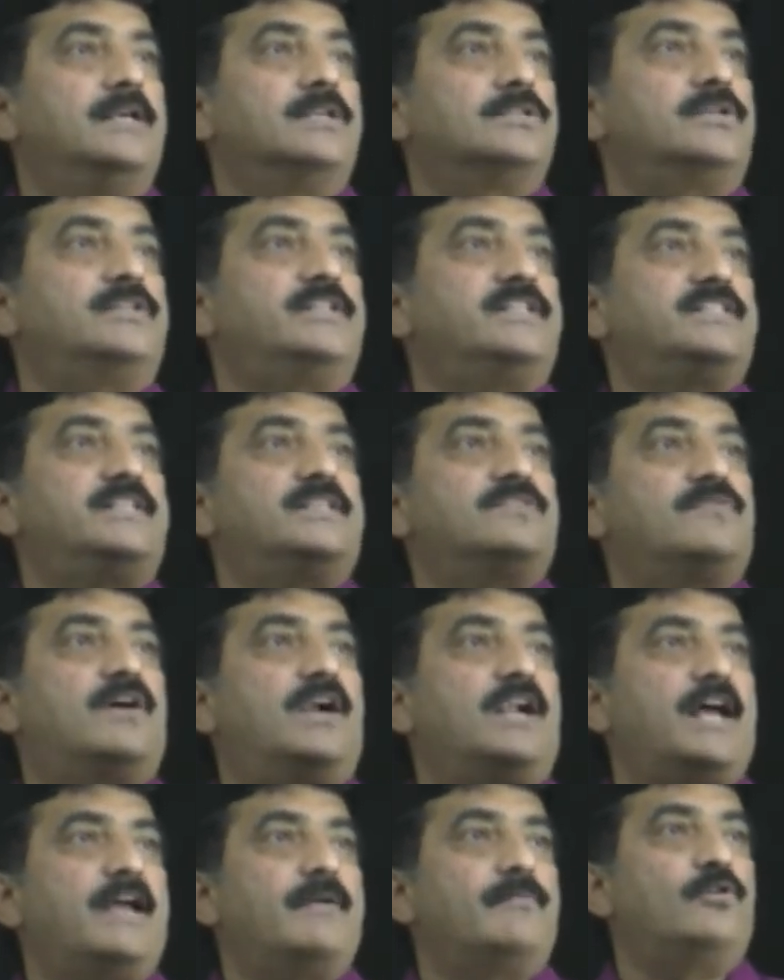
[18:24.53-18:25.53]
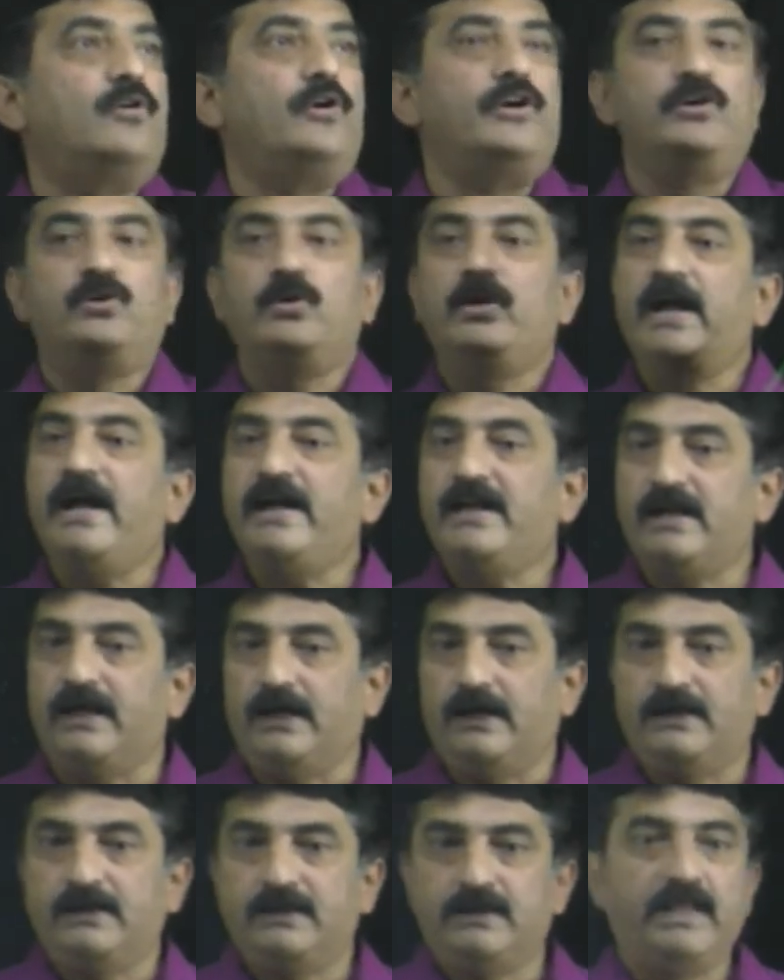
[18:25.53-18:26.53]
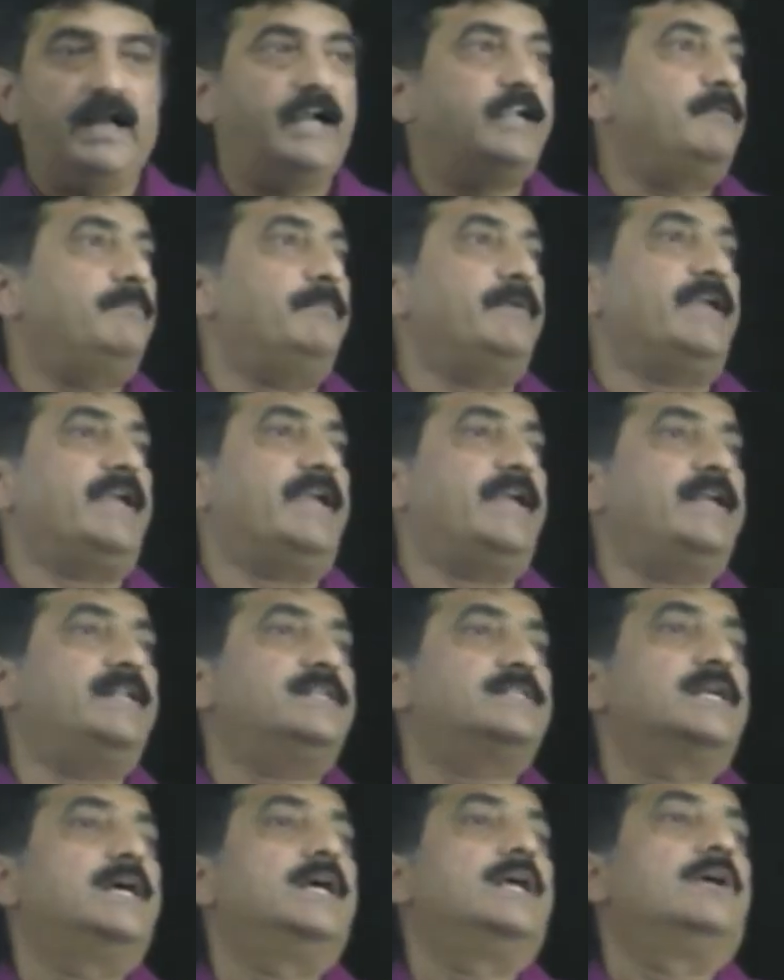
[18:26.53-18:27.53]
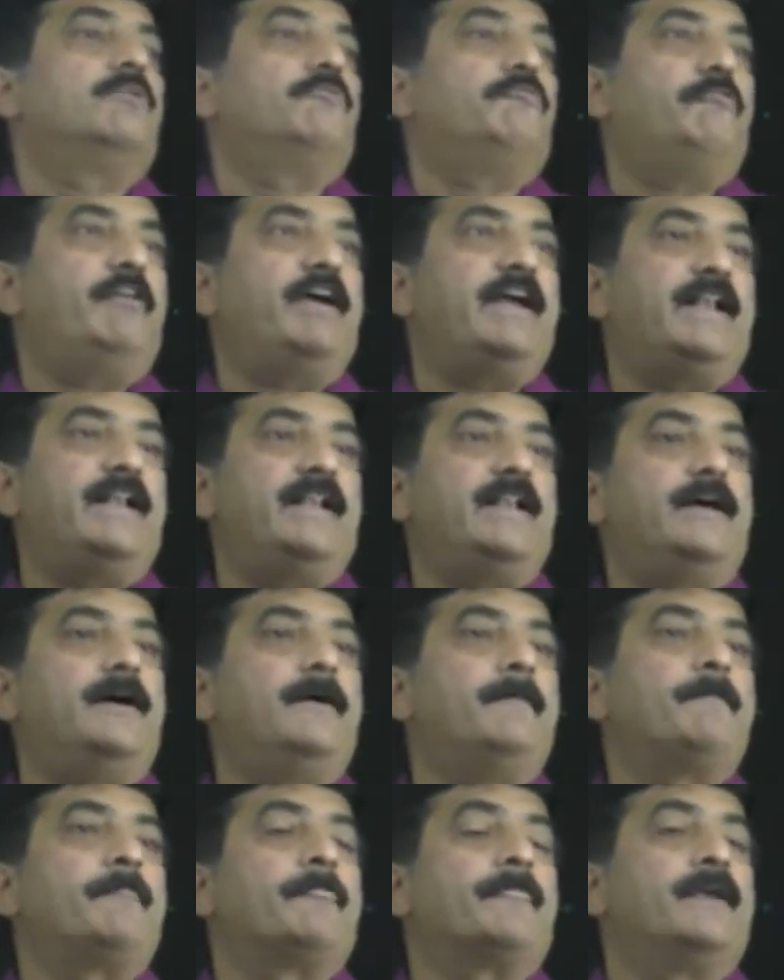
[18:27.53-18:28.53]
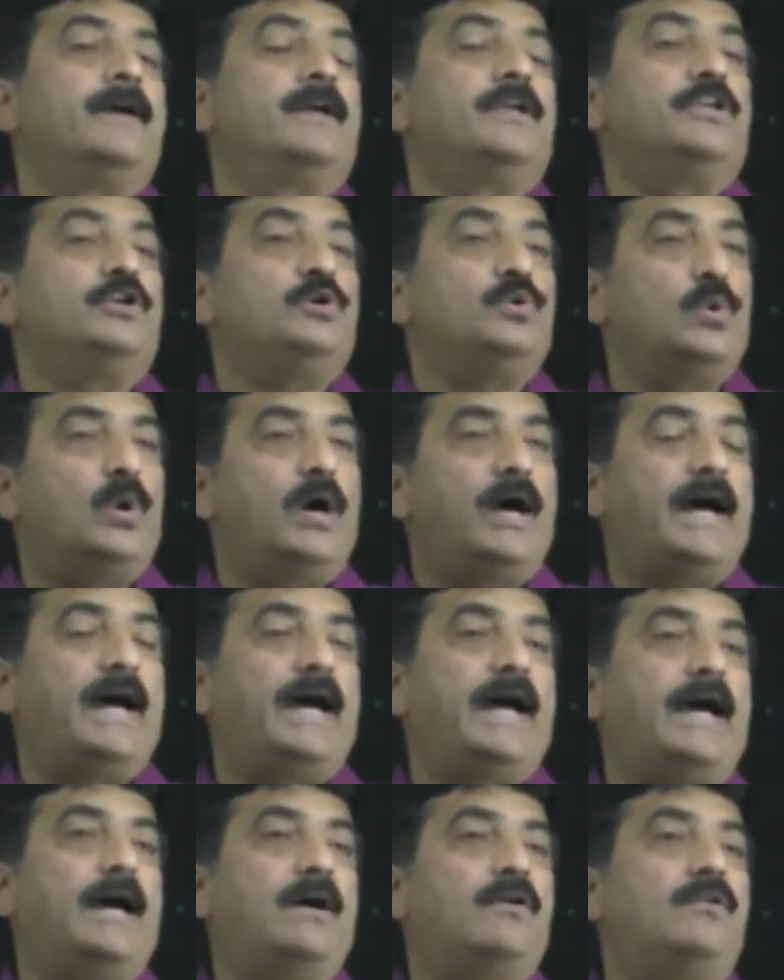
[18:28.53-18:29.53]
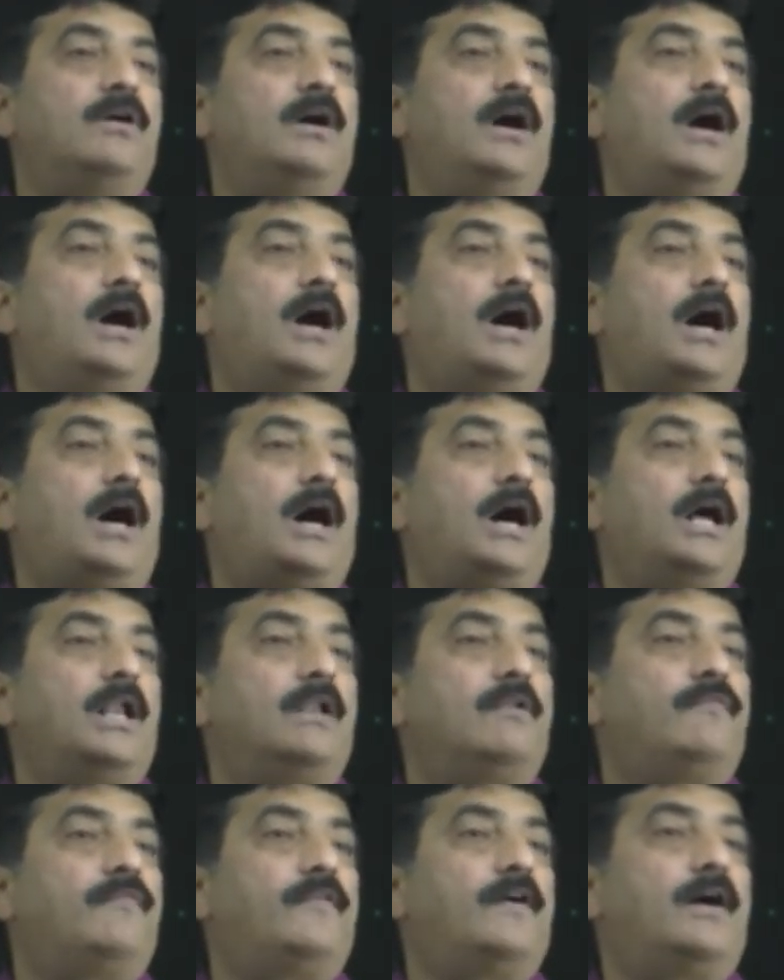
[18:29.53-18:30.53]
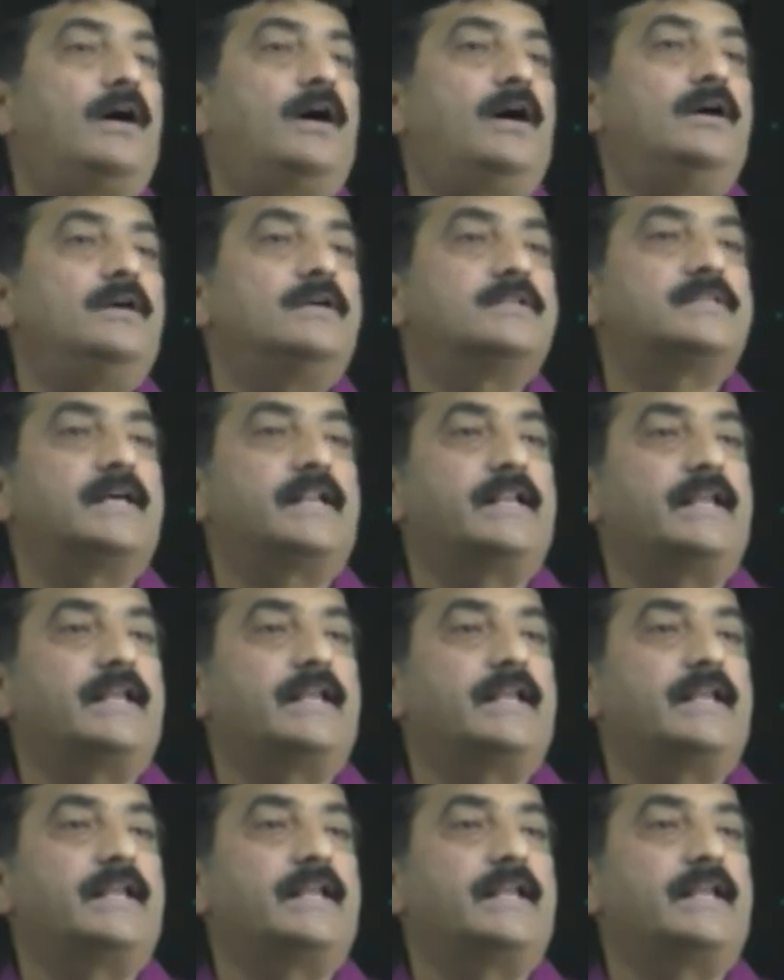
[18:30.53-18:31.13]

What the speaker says: So this is what I am going to get. That means when you have alpha